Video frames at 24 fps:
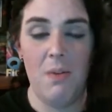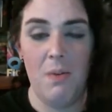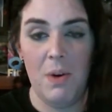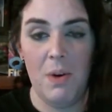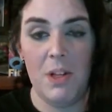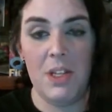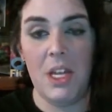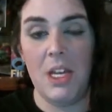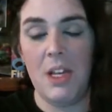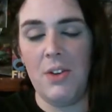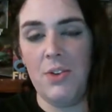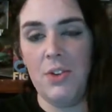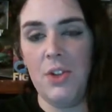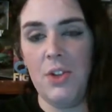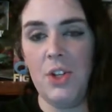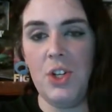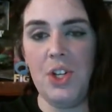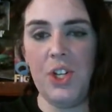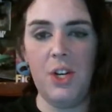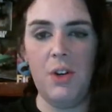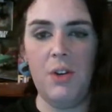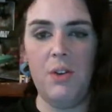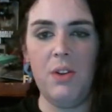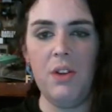what they use to
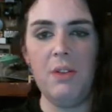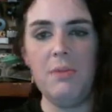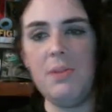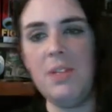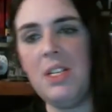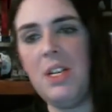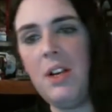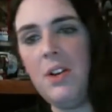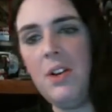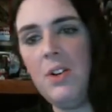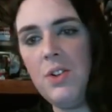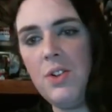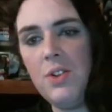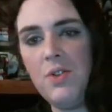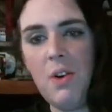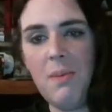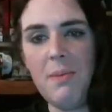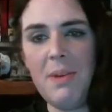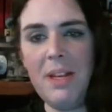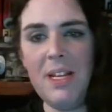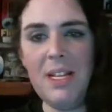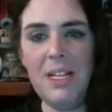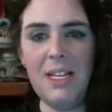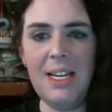shield themselves
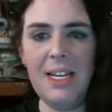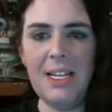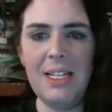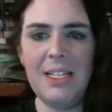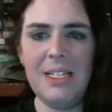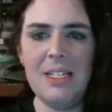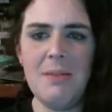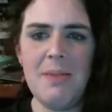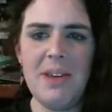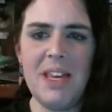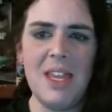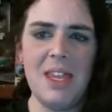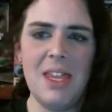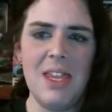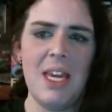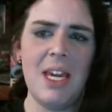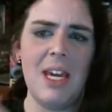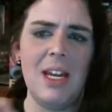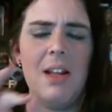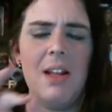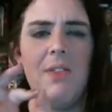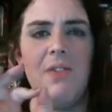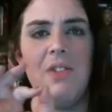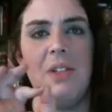from it, needs to be thick
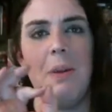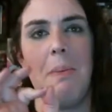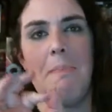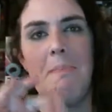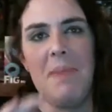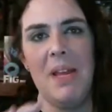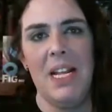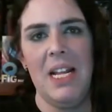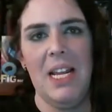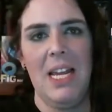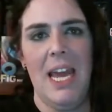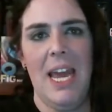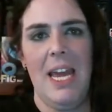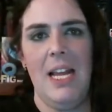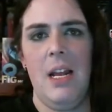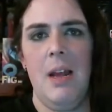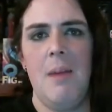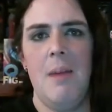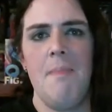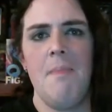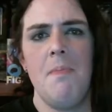enough to mitigate it.